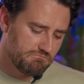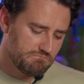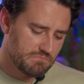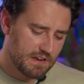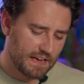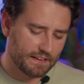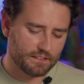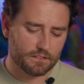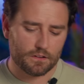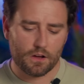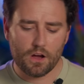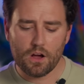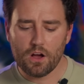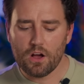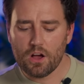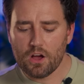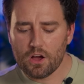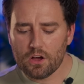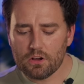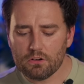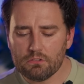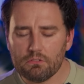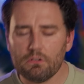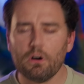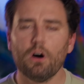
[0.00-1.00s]
like
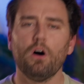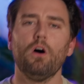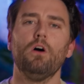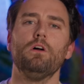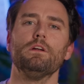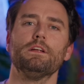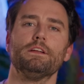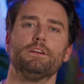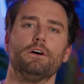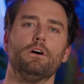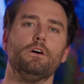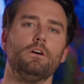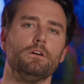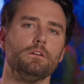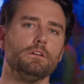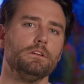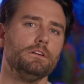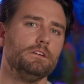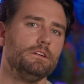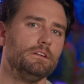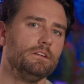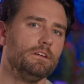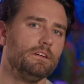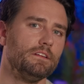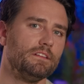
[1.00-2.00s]
all in all,
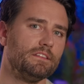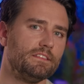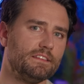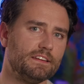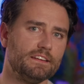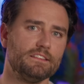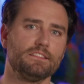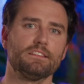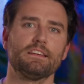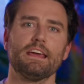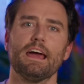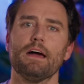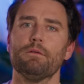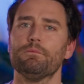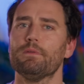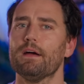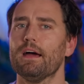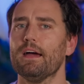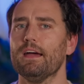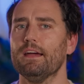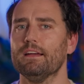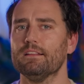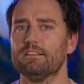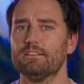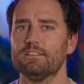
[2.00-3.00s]
this camera
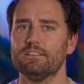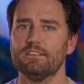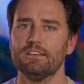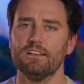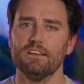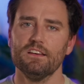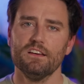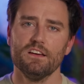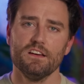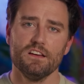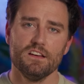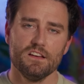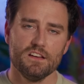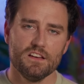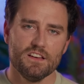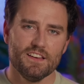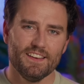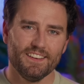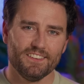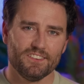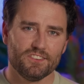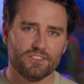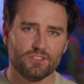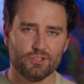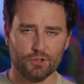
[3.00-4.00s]
it's
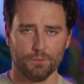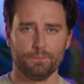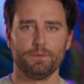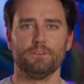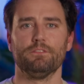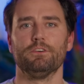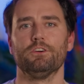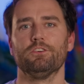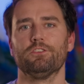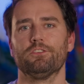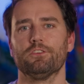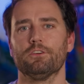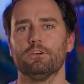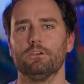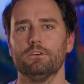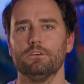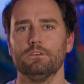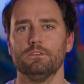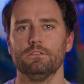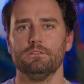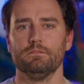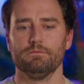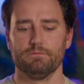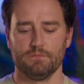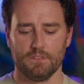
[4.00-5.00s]
super versatile.
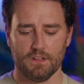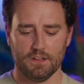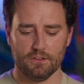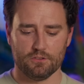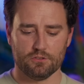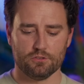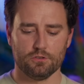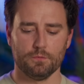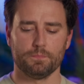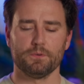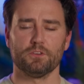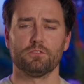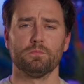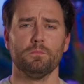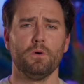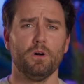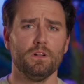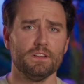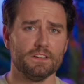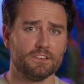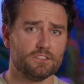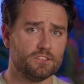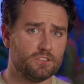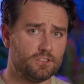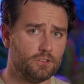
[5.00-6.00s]
It's super
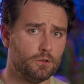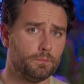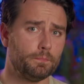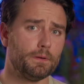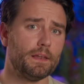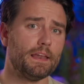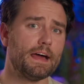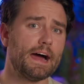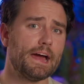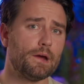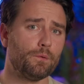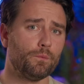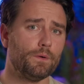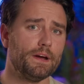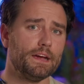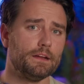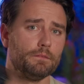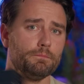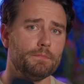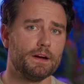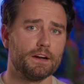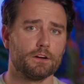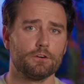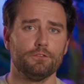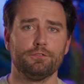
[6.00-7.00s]
small. It's super
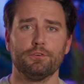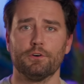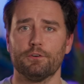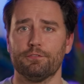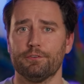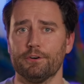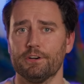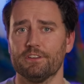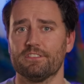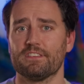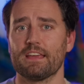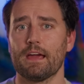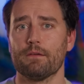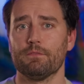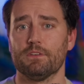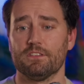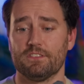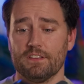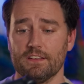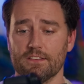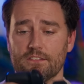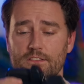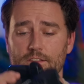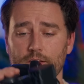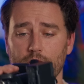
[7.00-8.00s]
lightweight. Micro Four Thirds camera
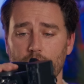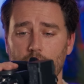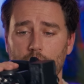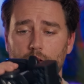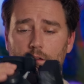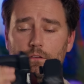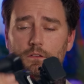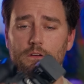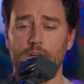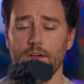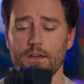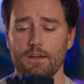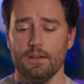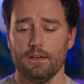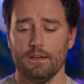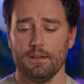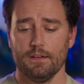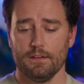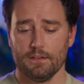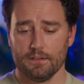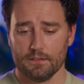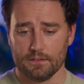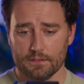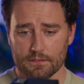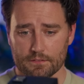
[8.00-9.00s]
says you know
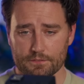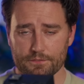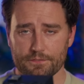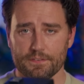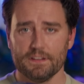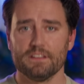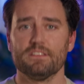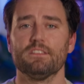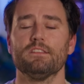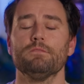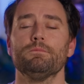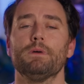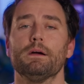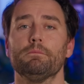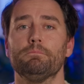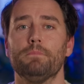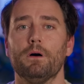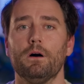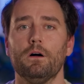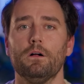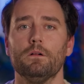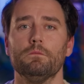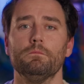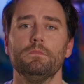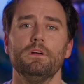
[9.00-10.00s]
fits in my
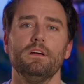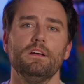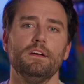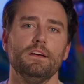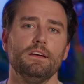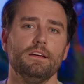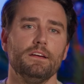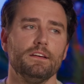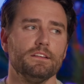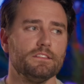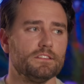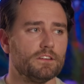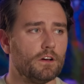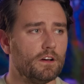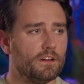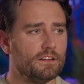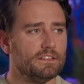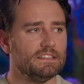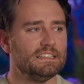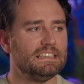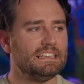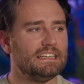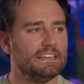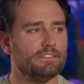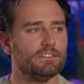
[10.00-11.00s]
palm. So
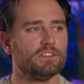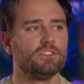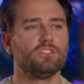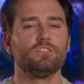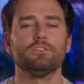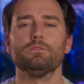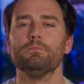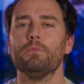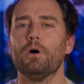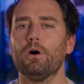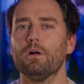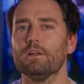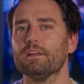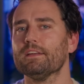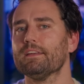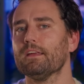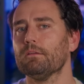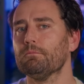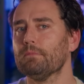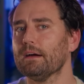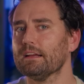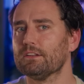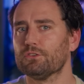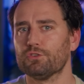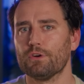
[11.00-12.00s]
even smaller
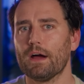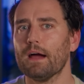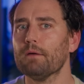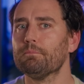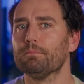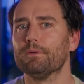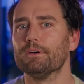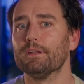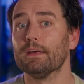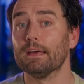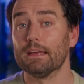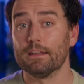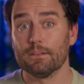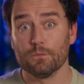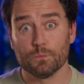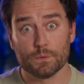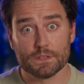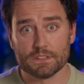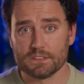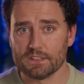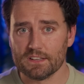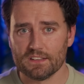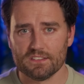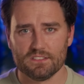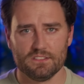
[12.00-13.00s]
than my tripod head,
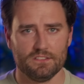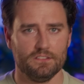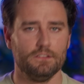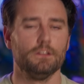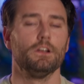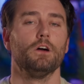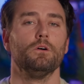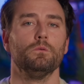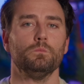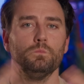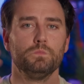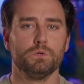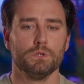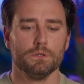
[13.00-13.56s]
which is you know